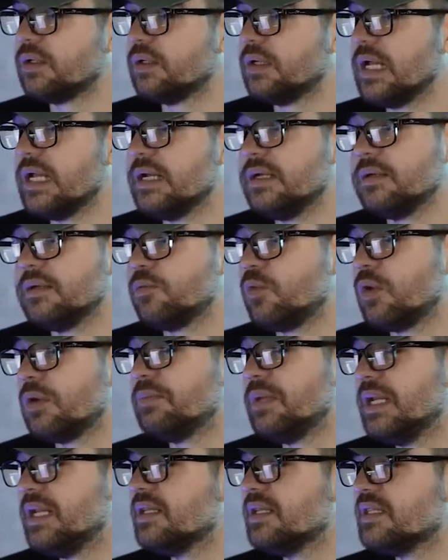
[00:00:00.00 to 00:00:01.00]
And 1
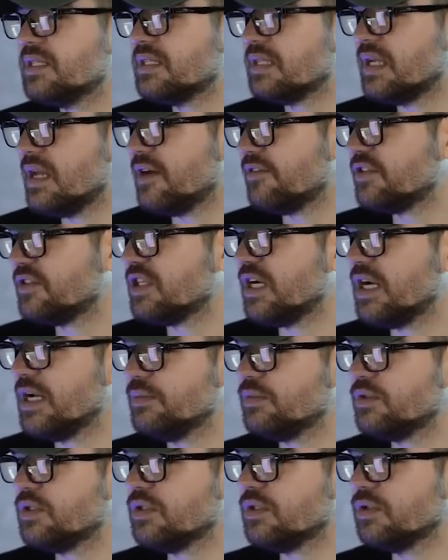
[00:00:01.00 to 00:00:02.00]
minute is enough
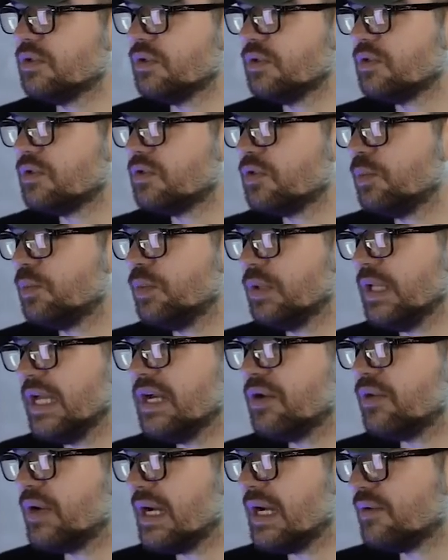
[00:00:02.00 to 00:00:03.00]
time to play
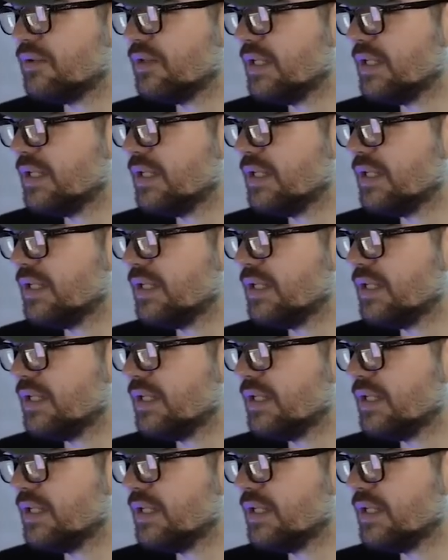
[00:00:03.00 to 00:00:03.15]
around